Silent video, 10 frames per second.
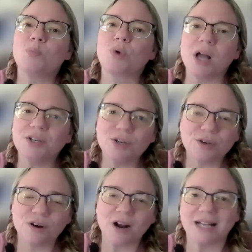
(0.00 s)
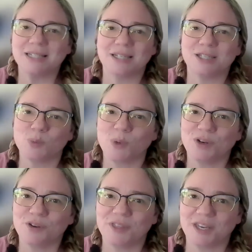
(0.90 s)
broaden your horizons
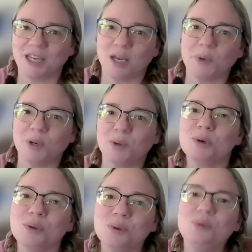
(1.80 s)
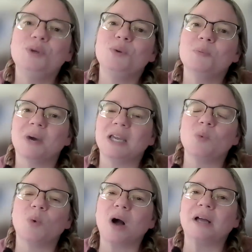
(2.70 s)
when you're thinking about who you
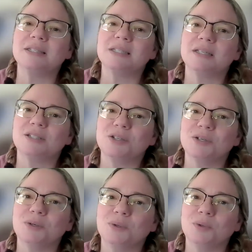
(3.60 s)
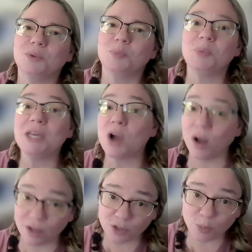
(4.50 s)
might want to be
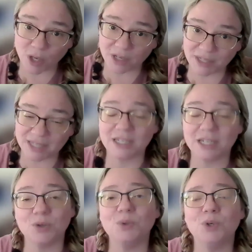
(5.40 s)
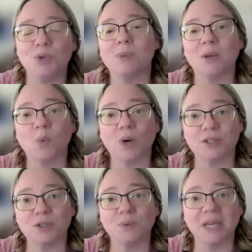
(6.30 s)
on your podcast and who you might
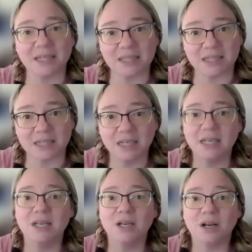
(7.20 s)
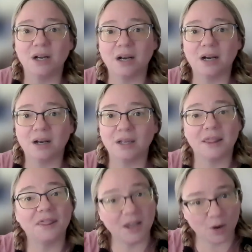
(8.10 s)
want to guest
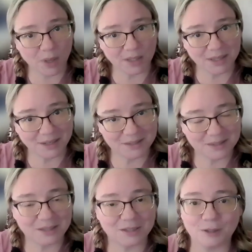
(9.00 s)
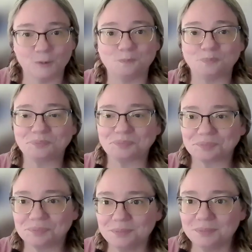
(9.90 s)
on their podcast. So,
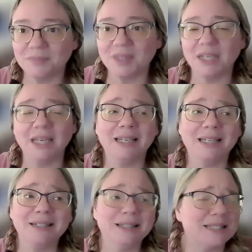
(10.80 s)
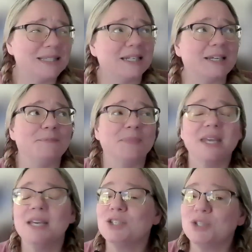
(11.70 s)
and let's see.
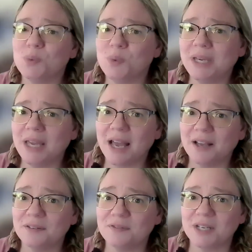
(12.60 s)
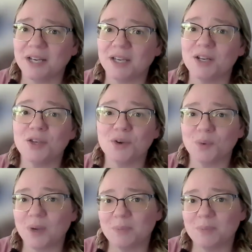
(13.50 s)
So we have done your